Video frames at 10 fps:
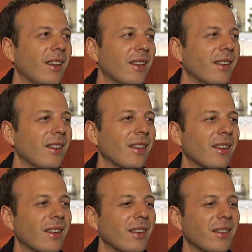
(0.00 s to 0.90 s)
and
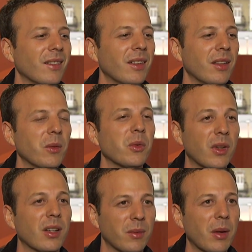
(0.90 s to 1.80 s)
it was a
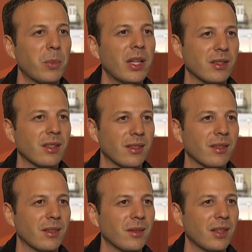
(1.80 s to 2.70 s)
very unpleasant
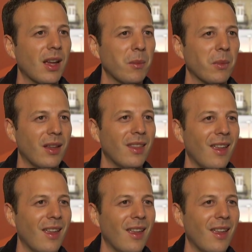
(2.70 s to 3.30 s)
time.